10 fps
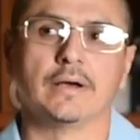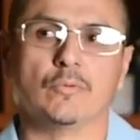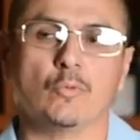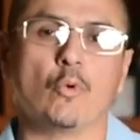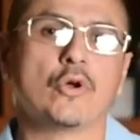
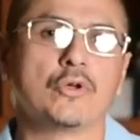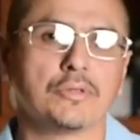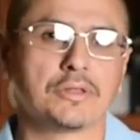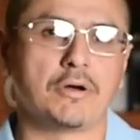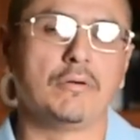royal
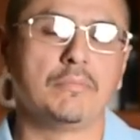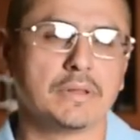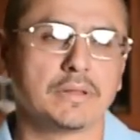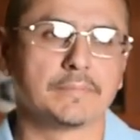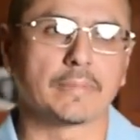
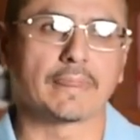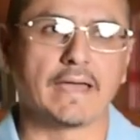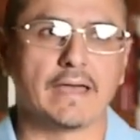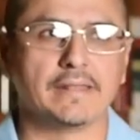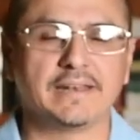psalms,
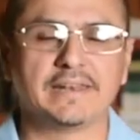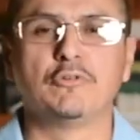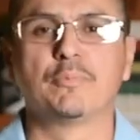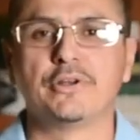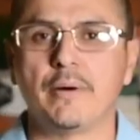and they
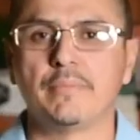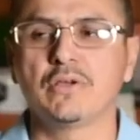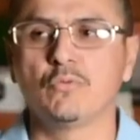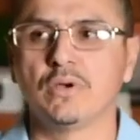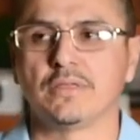deal
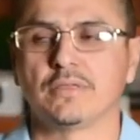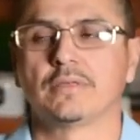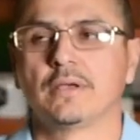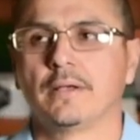predominantly with